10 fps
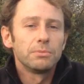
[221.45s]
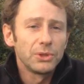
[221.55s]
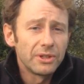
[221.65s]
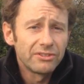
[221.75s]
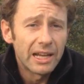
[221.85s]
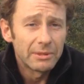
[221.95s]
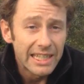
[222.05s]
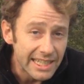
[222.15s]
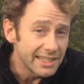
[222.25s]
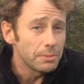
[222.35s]
in the blewit family
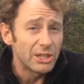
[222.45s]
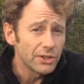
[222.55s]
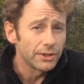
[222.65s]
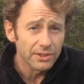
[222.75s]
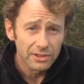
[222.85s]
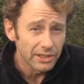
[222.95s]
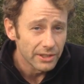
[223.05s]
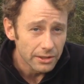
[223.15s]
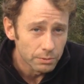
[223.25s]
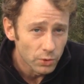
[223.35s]
need to be cooked. Don't
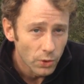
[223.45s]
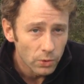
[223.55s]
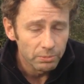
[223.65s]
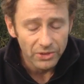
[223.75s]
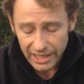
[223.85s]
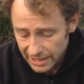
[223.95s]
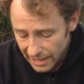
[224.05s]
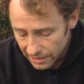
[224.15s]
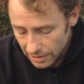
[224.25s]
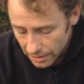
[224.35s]
eat them raw. They
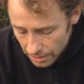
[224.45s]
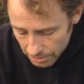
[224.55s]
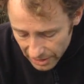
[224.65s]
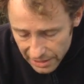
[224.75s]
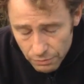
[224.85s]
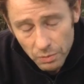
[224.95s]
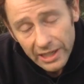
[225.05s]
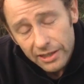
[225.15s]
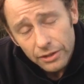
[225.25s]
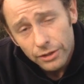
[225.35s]
can, um, even
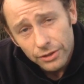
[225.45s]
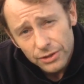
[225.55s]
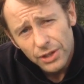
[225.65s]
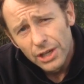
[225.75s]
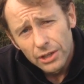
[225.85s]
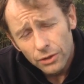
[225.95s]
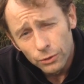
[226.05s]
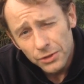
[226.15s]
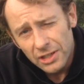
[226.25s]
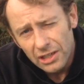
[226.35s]
when cooked,
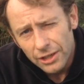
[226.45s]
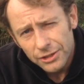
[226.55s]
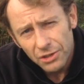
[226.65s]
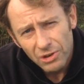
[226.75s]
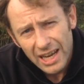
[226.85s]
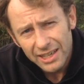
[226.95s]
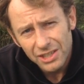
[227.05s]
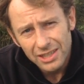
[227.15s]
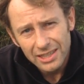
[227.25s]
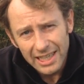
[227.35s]
cause an allergic
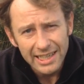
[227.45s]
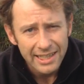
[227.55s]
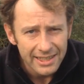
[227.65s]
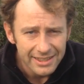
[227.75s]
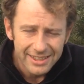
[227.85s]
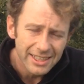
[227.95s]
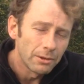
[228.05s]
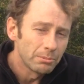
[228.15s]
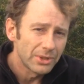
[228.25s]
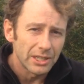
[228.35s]
reaction in
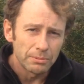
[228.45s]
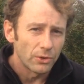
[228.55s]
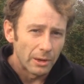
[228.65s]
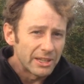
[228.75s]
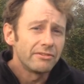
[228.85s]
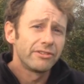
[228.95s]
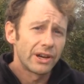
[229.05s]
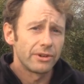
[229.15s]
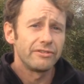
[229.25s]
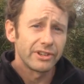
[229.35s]
some people. I mean,
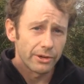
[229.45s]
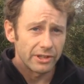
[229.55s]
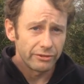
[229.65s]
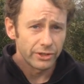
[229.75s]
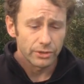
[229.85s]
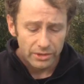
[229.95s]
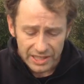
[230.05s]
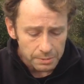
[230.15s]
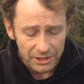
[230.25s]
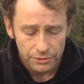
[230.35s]
very, very few.
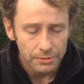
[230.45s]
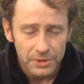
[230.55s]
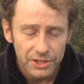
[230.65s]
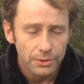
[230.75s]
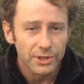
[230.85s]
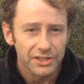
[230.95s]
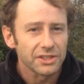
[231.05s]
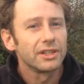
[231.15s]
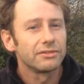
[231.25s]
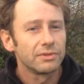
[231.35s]
These mushrooms still get
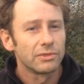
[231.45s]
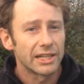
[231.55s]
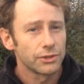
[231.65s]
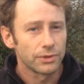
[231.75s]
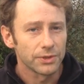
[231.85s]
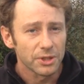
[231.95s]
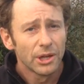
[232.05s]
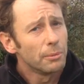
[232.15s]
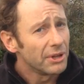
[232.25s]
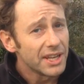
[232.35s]
served in restaurants,
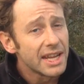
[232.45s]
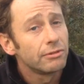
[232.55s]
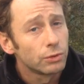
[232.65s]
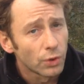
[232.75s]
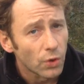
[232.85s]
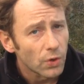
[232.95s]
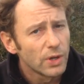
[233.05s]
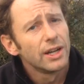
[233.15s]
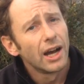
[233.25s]
but never raw,